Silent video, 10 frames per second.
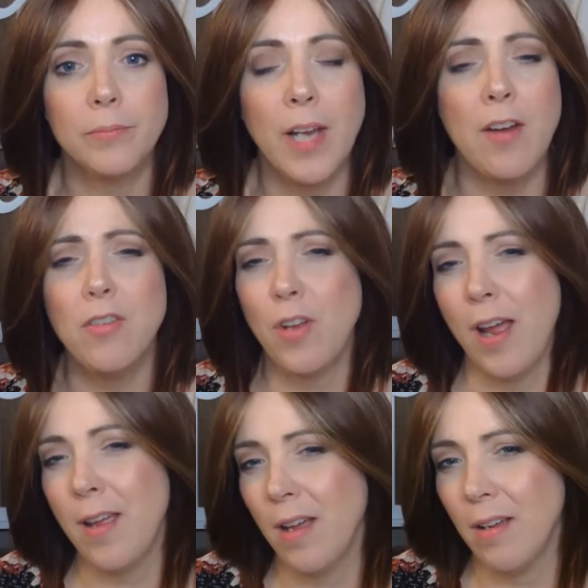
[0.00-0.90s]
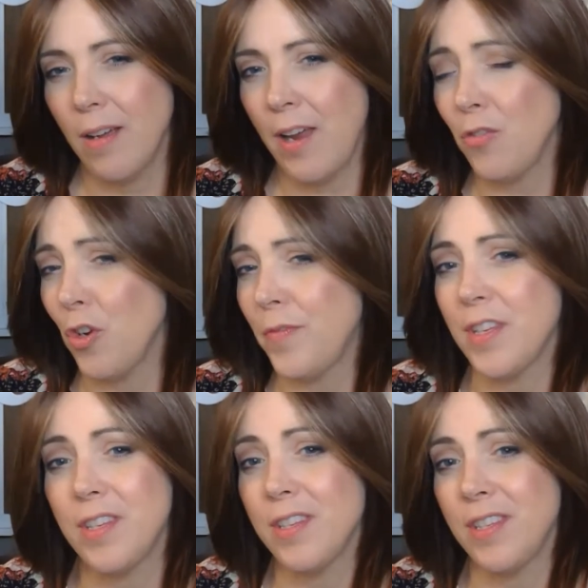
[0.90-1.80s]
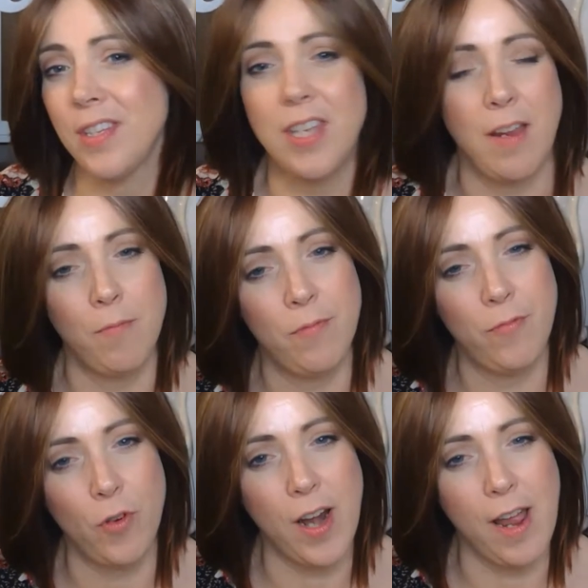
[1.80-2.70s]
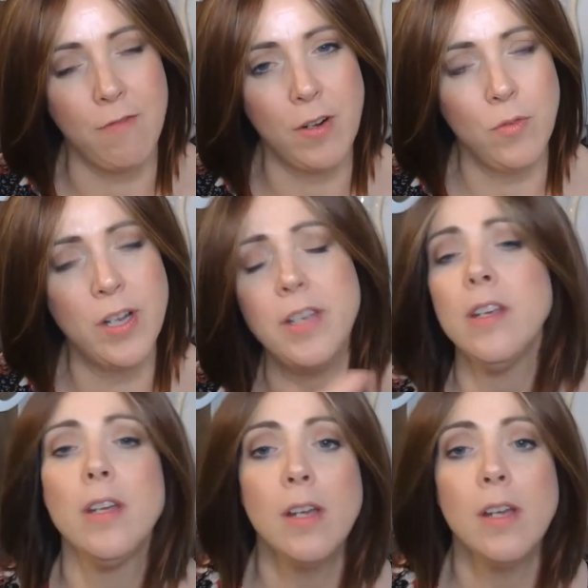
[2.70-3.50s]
I don't know. I don't know if this is the same for everyone,